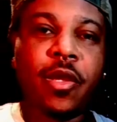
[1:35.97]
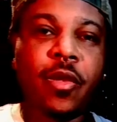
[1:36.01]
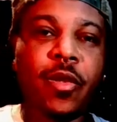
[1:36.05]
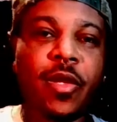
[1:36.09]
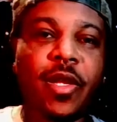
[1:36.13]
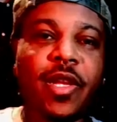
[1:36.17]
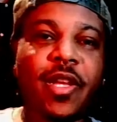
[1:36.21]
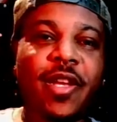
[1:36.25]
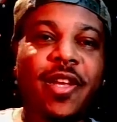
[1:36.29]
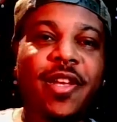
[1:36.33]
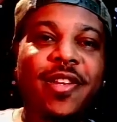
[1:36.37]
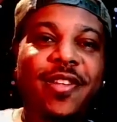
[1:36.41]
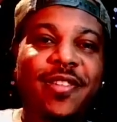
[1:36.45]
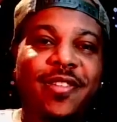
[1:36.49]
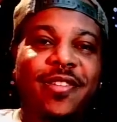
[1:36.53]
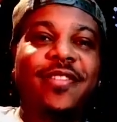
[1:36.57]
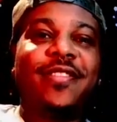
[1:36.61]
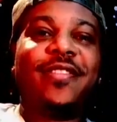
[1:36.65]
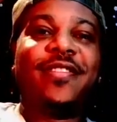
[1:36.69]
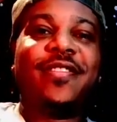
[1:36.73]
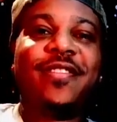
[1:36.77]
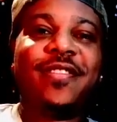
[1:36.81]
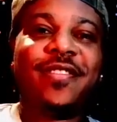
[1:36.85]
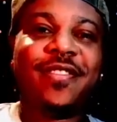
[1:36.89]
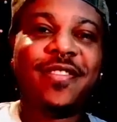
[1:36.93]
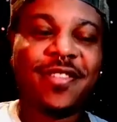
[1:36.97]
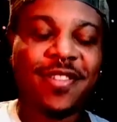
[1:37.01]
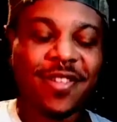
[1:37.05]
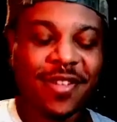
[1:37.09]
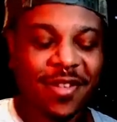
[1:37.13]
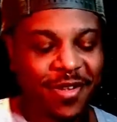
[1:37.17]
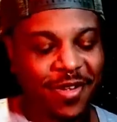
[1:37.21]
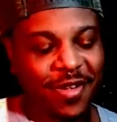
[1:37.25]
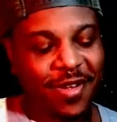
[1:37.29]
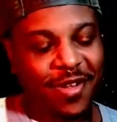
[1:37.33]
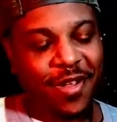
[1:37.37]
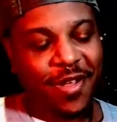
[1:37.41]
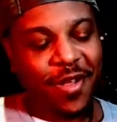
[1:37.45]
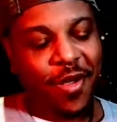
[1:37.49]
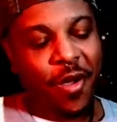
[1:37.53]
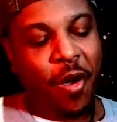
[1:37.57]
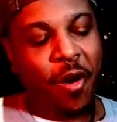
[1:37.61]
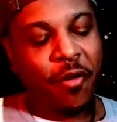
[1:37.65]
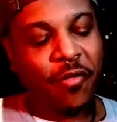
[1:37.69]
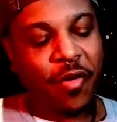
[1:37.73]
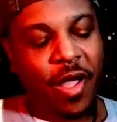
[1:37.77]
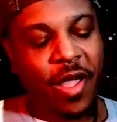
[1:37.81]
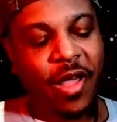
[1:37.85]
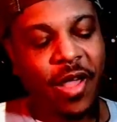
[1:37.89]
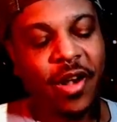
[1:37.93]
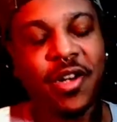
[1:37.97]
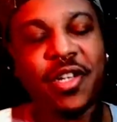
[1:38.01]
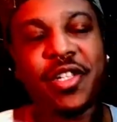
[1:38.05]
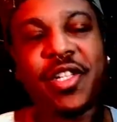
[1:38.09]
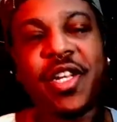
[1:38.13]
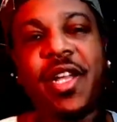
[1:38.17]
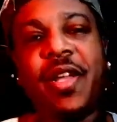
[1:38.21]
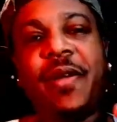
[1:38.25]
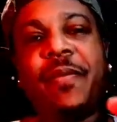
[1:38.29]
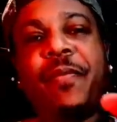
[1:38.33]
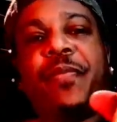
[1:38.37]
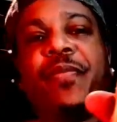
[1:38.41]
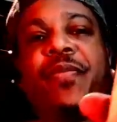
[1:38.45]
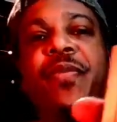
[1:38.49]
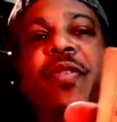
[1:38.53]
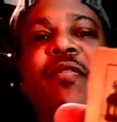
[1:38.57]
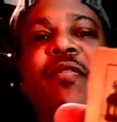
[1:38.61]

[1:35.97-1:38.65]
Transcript: You look good. Overall energy,